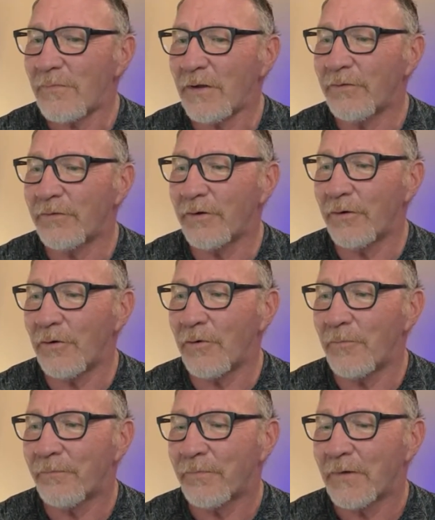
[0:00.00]

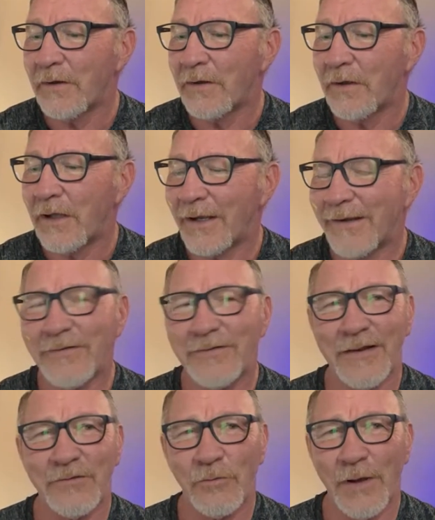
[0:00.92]
So I guess
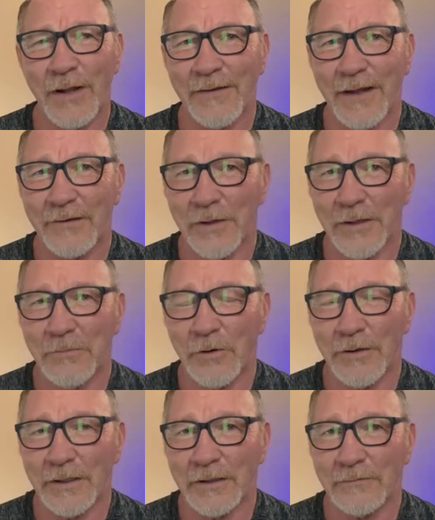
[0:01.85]
that's why I like 3D
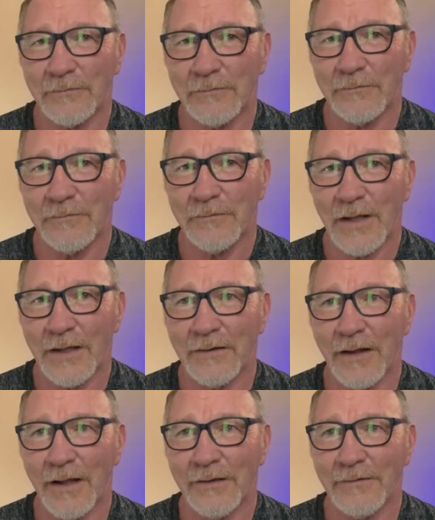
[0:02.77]
printing.
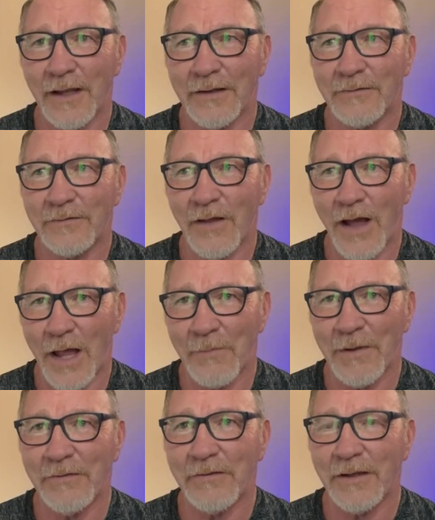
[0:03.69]
I like the
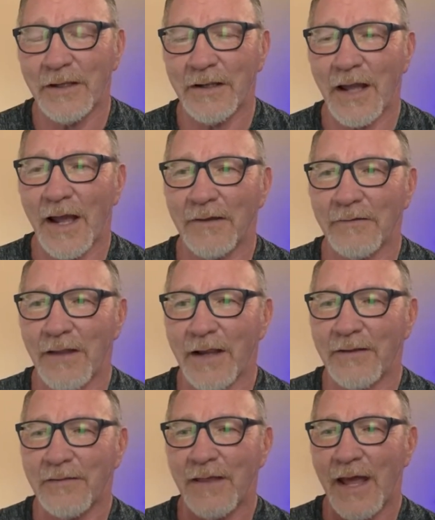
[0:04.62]
hobby thing. I
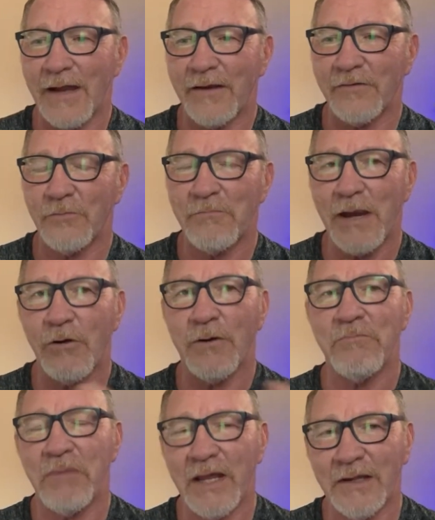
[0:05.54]
like that it's
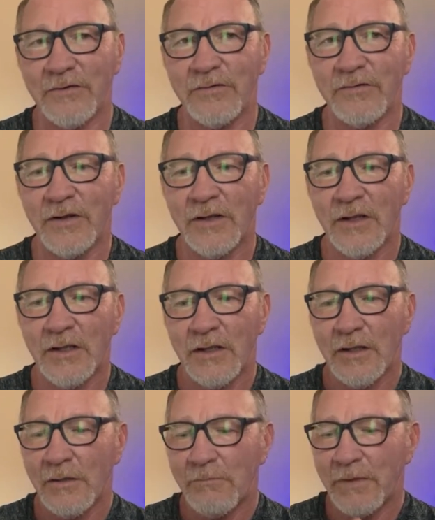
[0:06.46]
merit based,
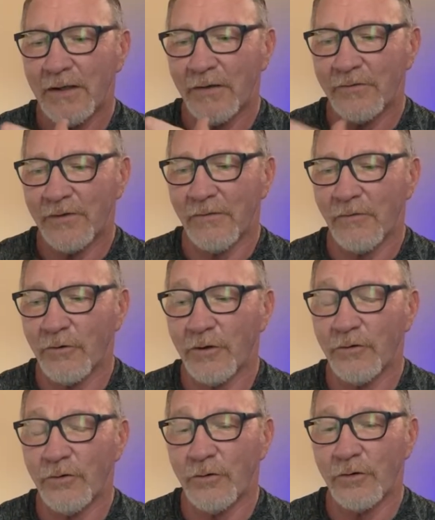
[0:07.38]
because either you
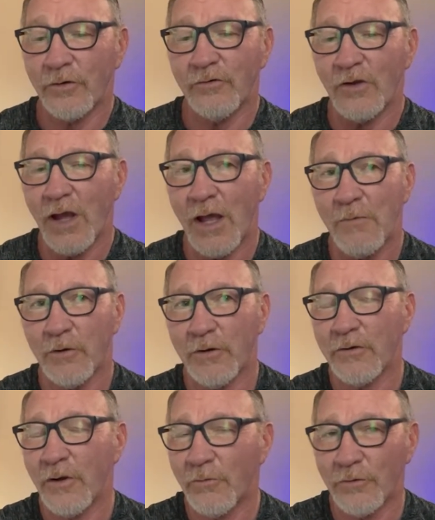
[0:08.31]
do a good job or
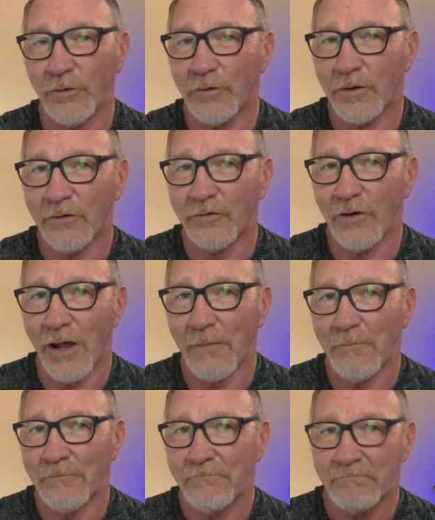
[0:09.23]
you don't do a good job,
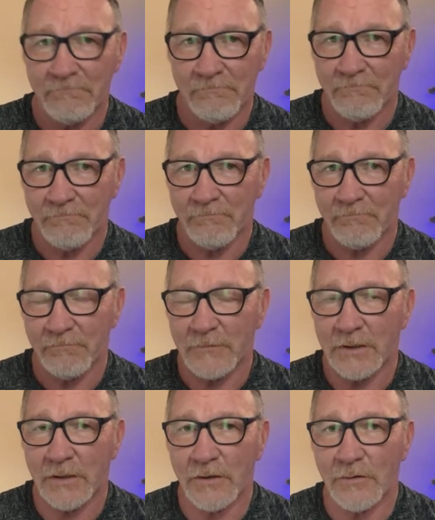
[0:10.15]

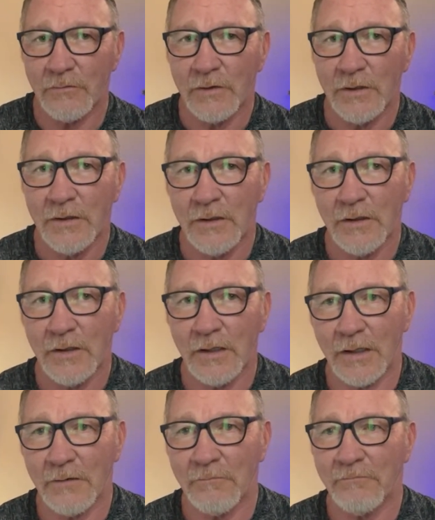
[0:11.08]
you know.
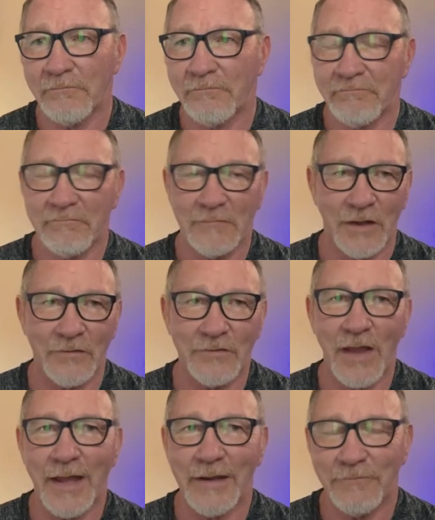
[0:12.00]
And
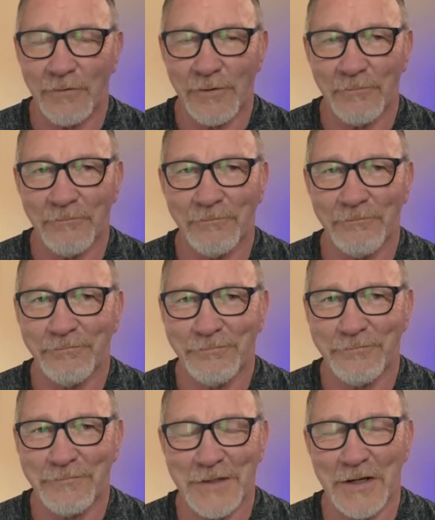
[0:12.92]
aside from,
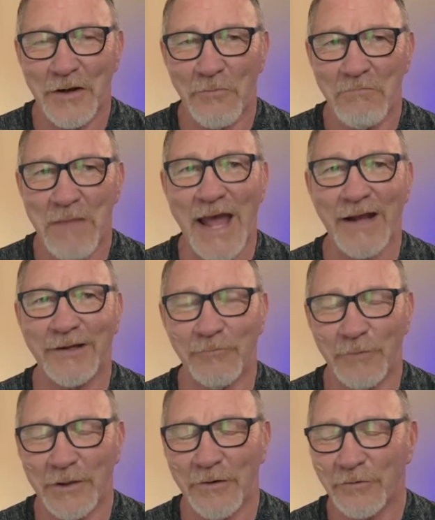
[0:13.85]
you know, Mac
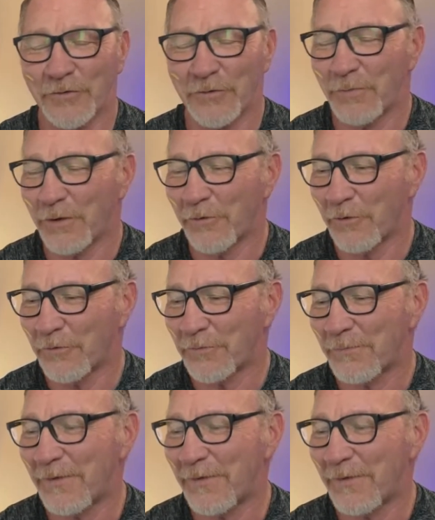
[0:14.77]
and Windows computers,